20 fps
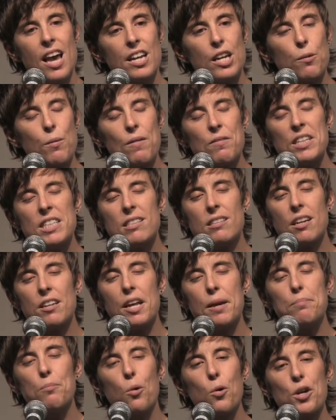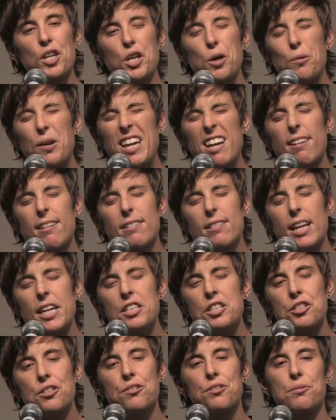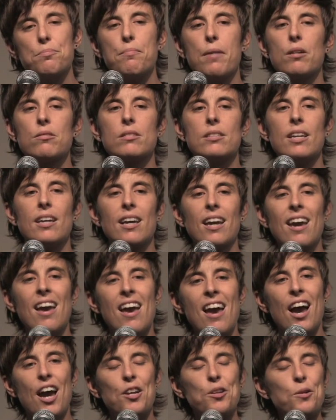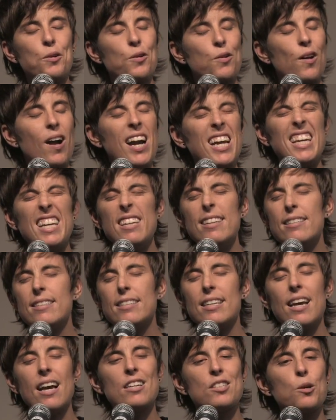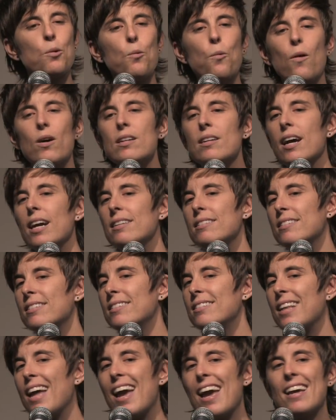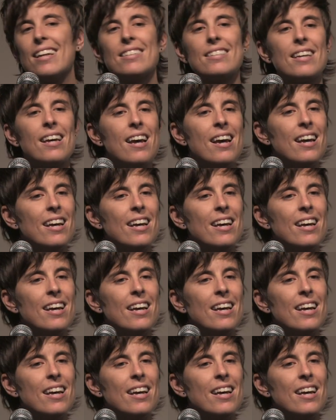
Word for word: Now every Sunday morning you hear glaciers melting and you cry easy as a one-night stand